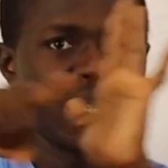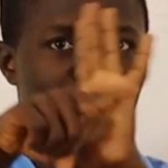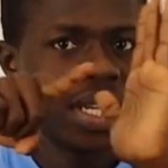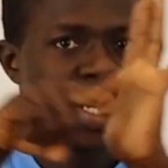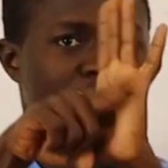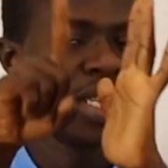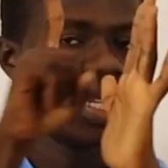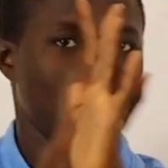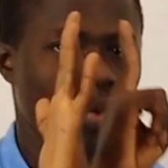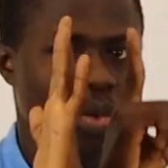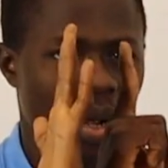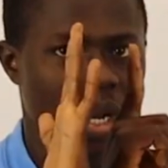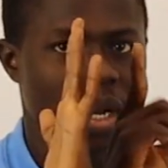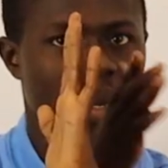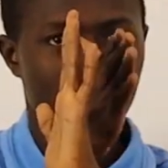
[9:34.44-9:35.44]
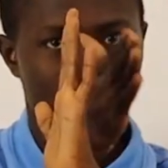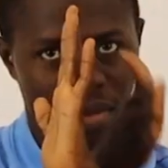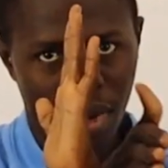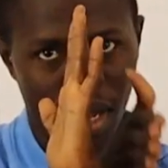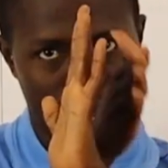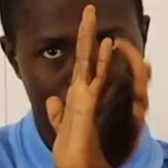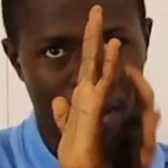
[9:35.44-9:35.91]
And they multiply,
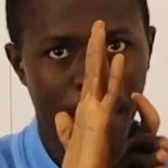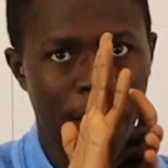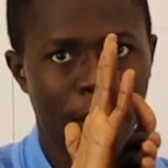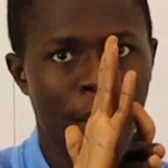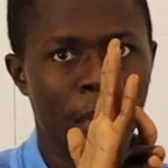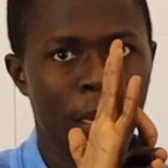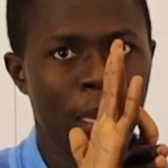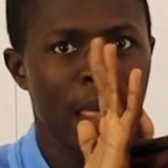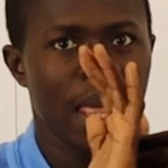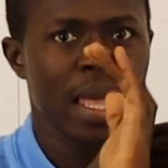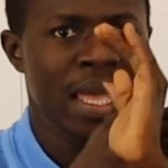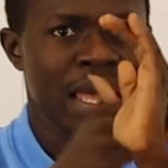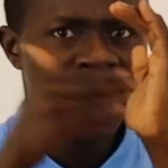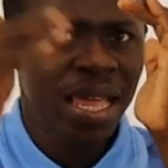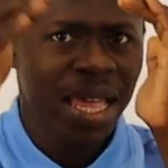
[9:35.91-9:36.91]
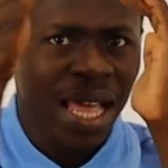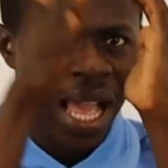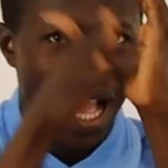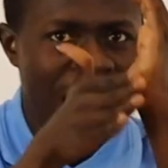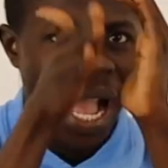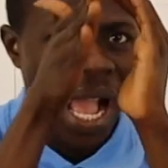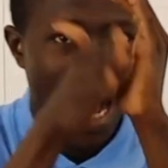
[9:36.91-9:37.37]

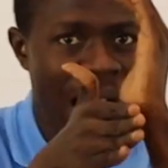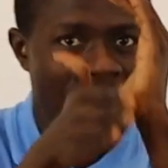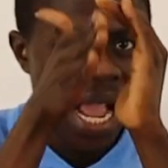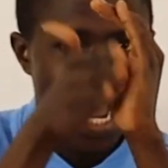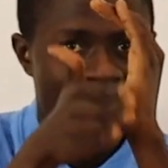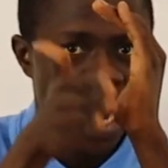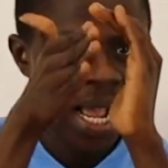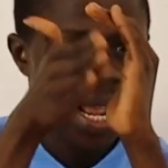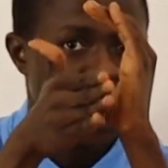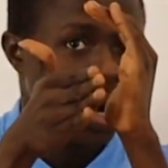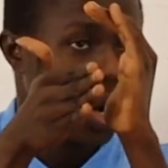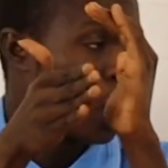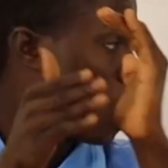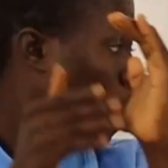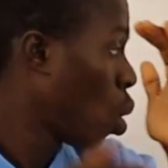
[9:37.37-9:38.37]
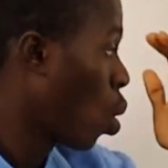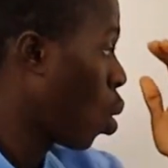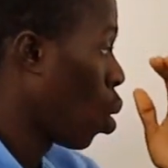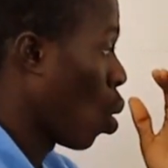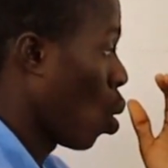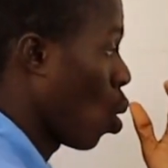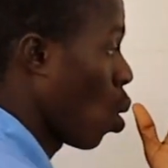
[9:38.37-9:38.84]
and then the answer we get
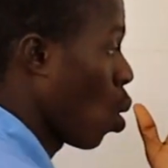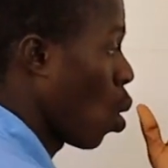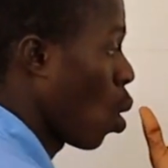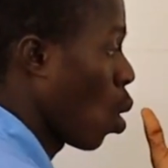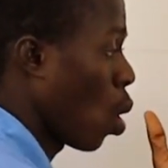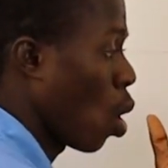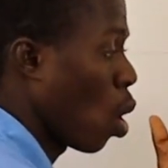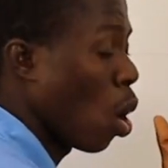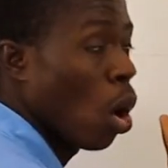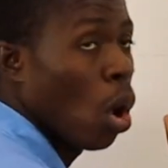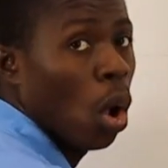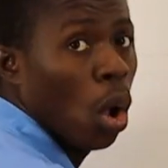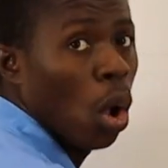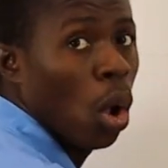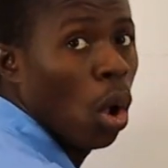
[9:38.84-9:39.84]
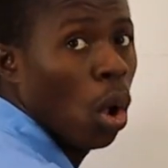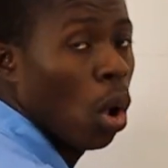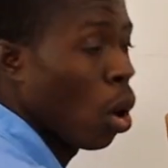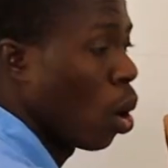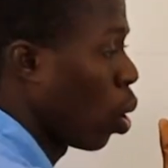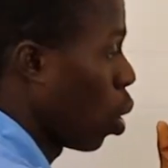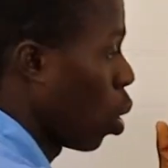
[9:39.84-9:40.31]
is 10.
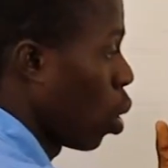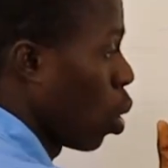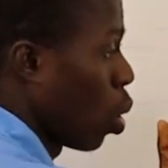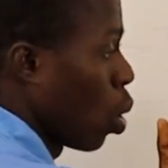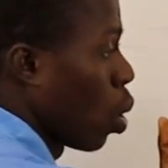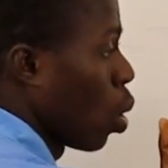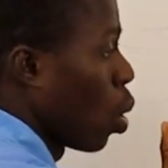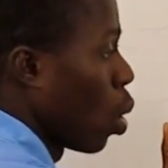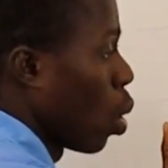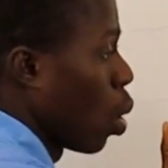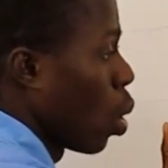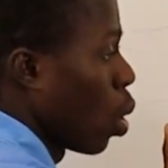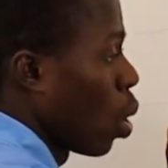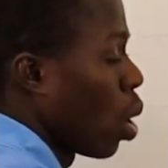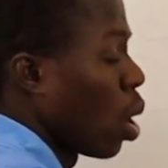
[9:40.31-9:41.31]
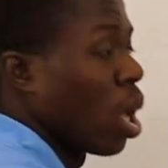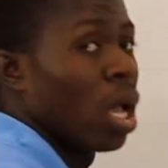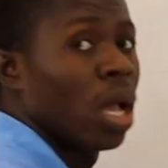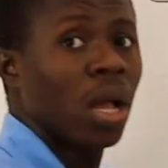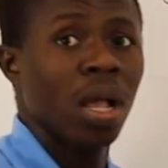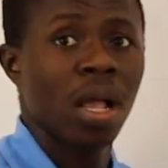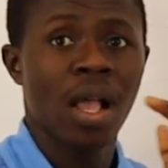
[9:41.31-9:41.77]
So we are going to